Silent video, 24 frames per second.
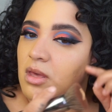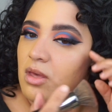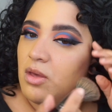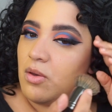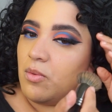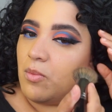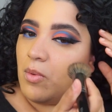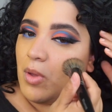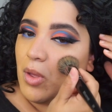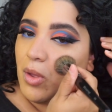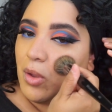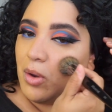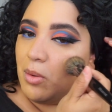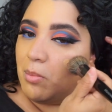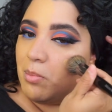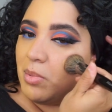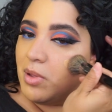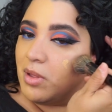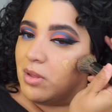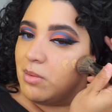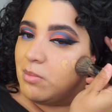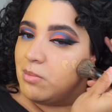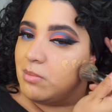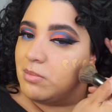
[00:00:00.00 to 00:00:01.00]
One
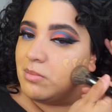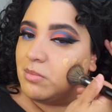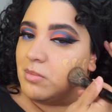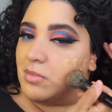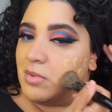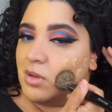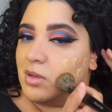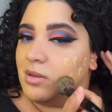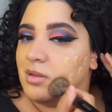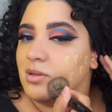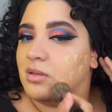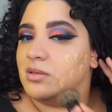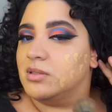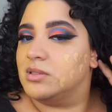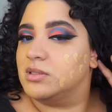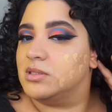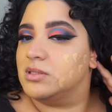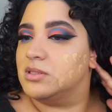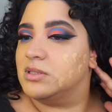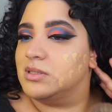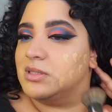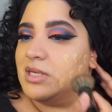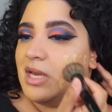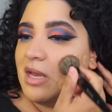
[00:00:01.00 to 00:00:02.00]
pump,
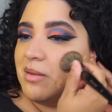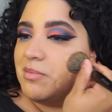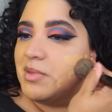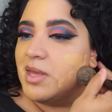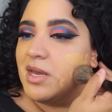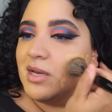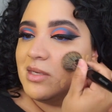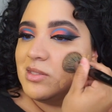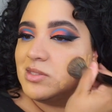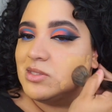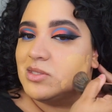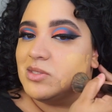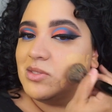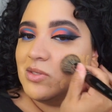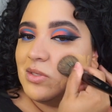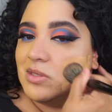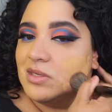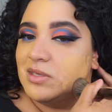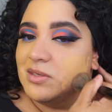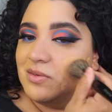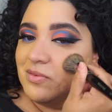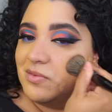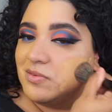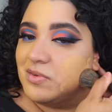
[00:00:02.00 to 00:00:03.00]
dab the excess
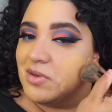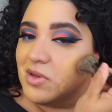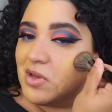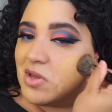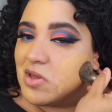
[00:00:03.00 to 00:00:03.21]
off.